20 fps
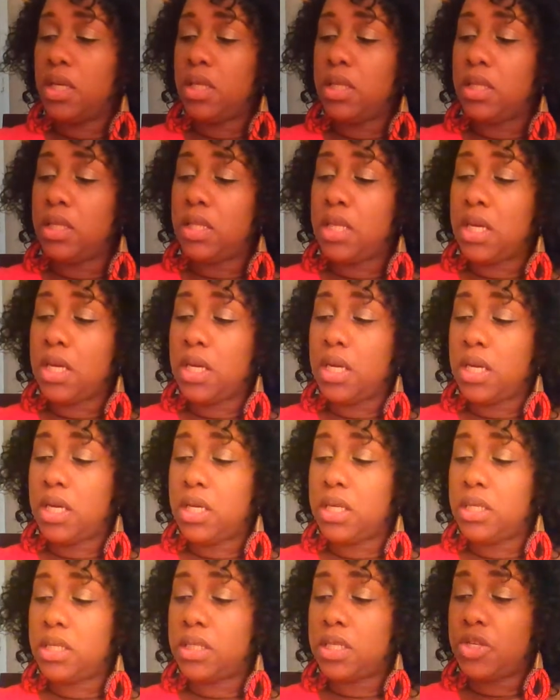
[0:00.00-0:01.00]

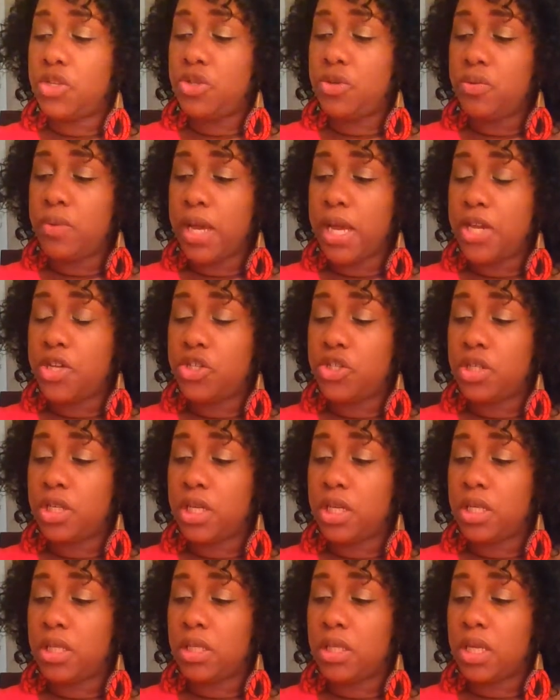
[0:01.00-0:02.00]
the
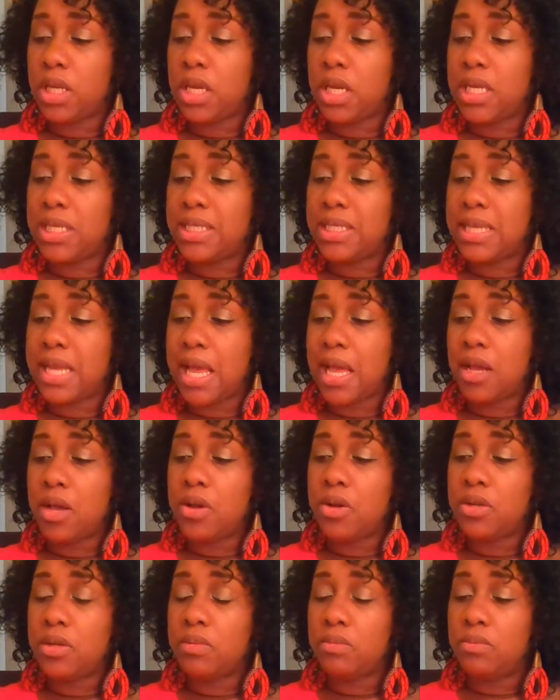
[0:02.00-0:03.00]
situation is not
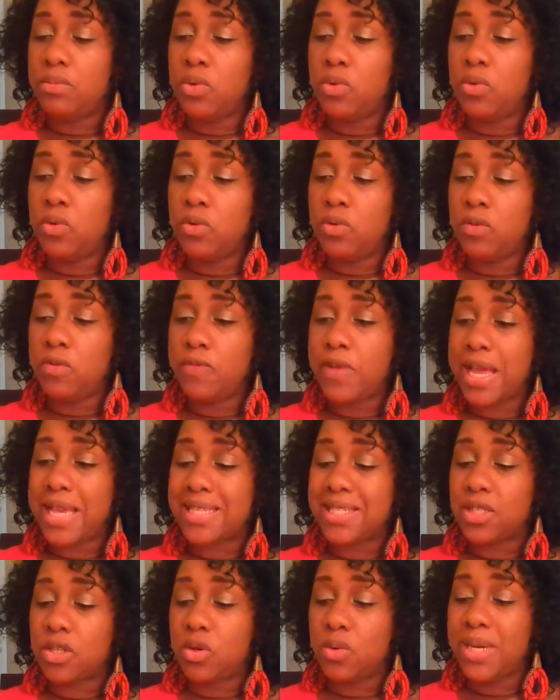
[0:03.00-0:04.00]
going to move
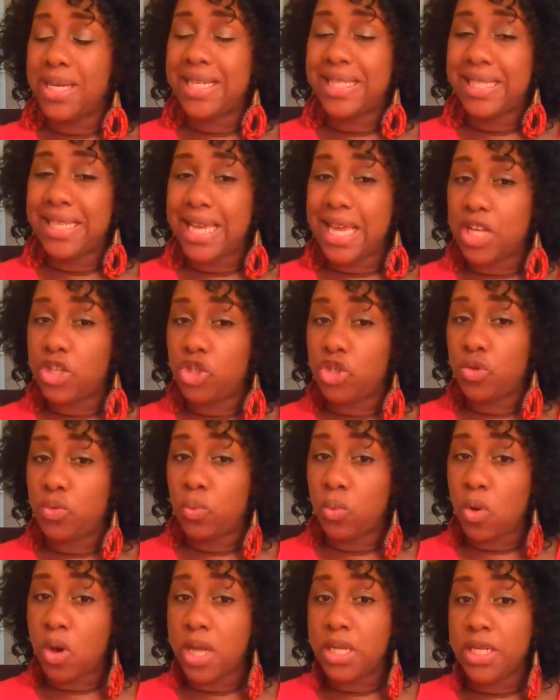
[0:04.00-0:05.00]
as quickly as you
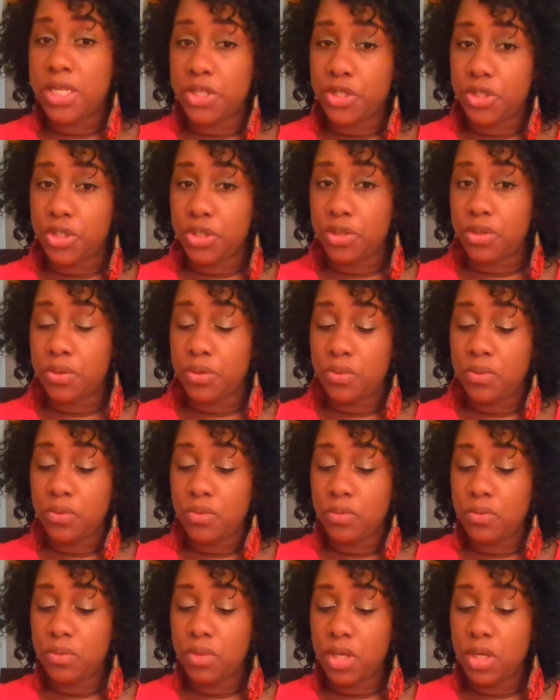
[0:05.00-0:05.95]
want it to.